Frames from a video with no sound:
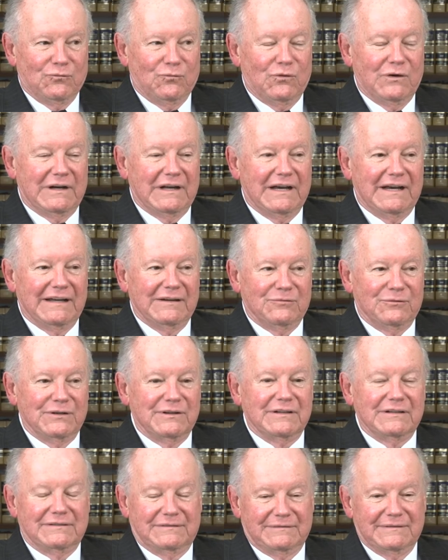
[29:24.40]
when I
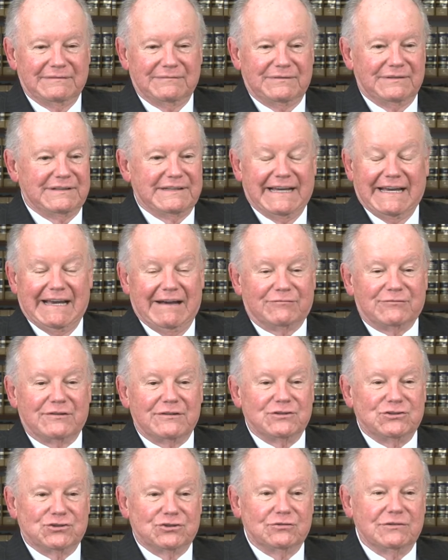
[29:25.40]
when the, the day after
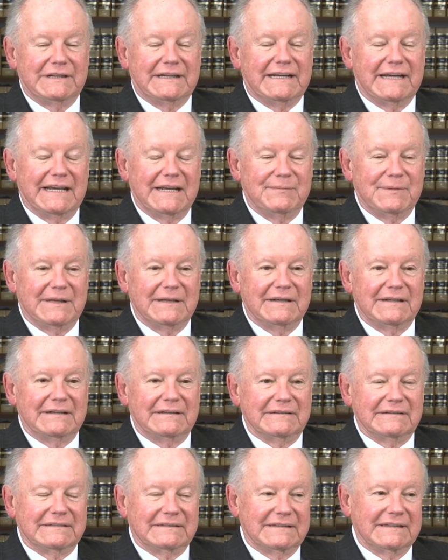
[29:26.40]
the jury came
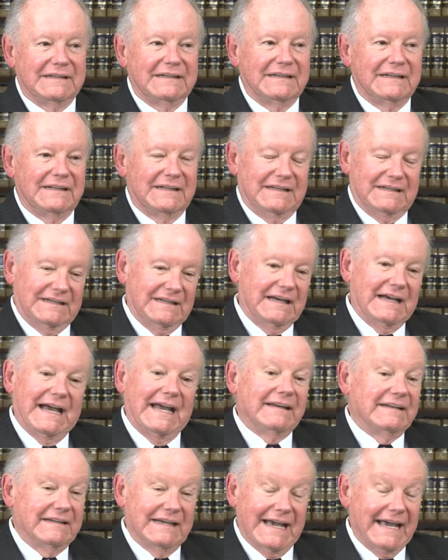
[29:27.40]
in,
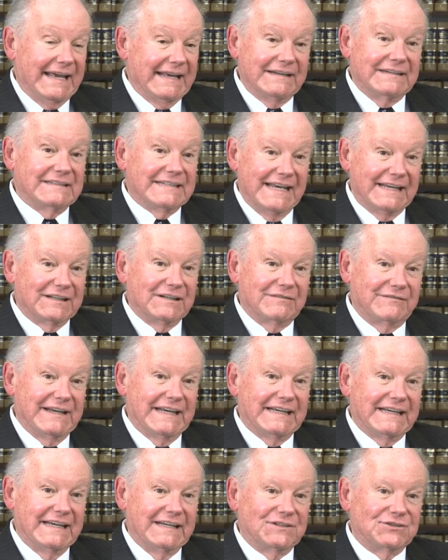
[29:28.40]
I, I hadn't taken a
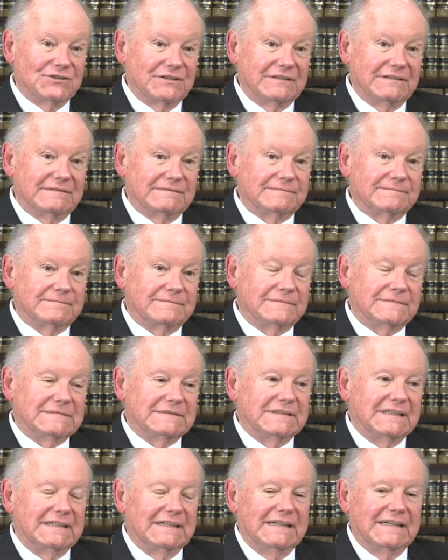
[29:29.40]
vacation,
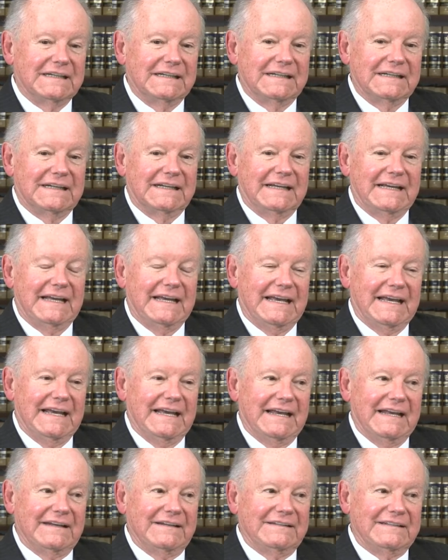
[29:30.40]

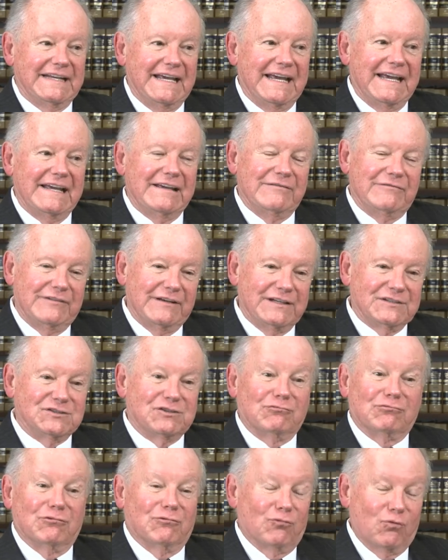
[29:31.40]
and Dave,
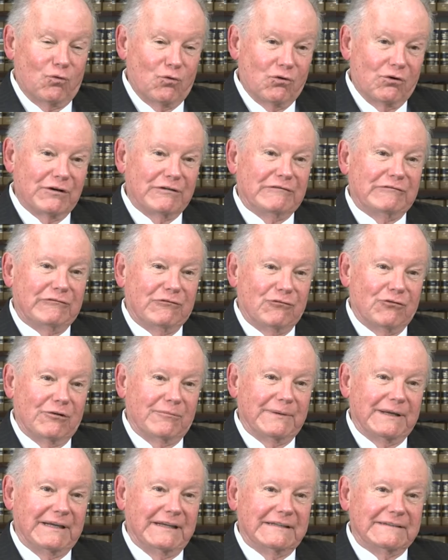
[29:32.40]
as a reward
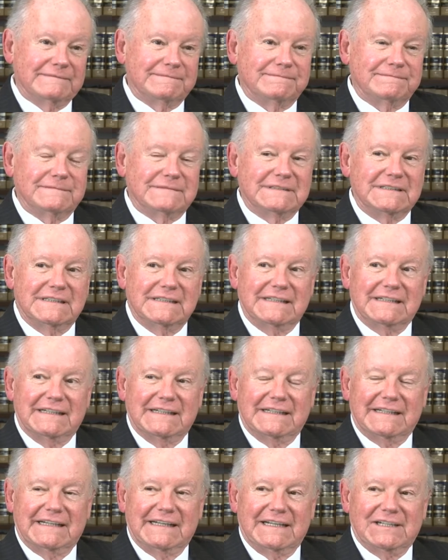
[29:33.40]
for me,
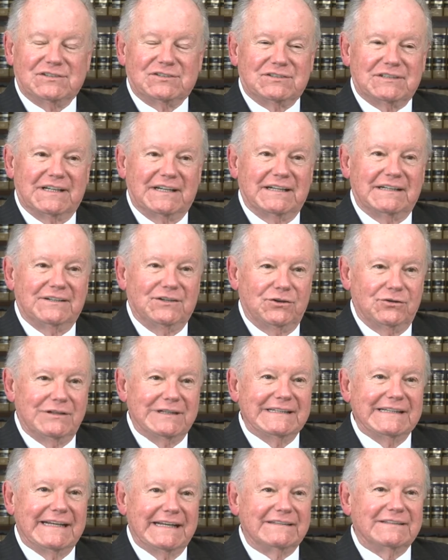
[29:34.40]
he said, "You
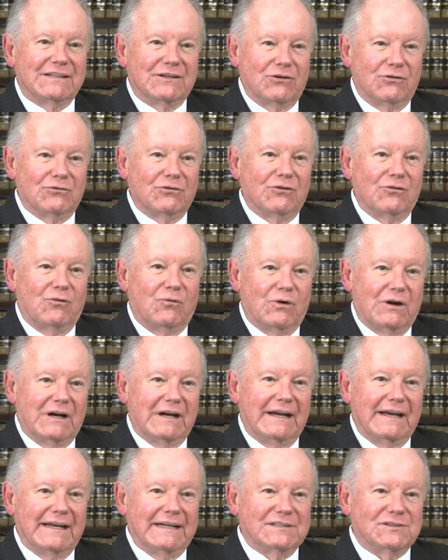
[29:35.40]
didn't get to go to
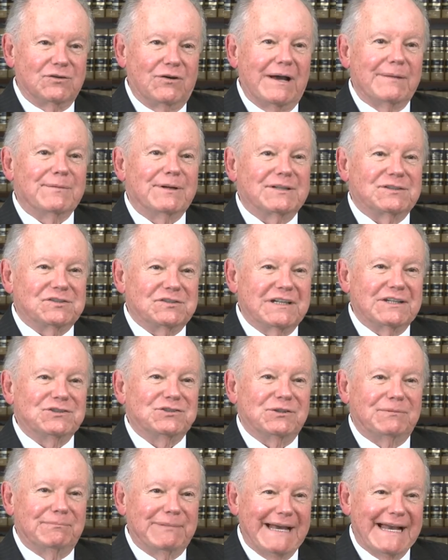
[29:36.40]
Hawaii, so I'm going to
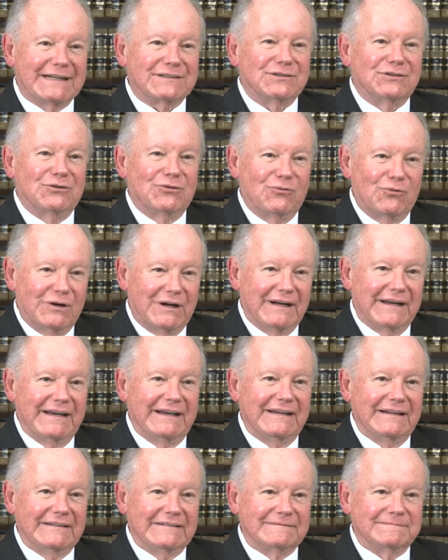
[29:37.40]
send you back to
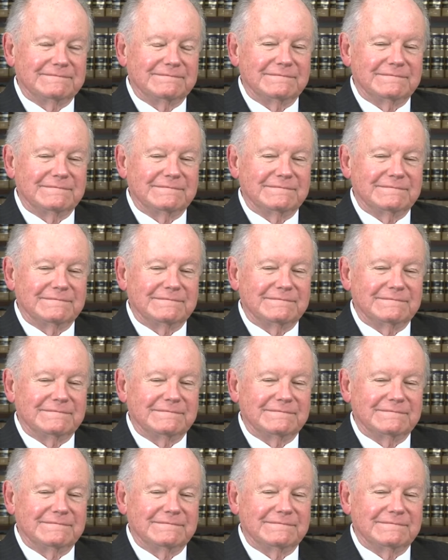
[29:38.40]
Hawaii."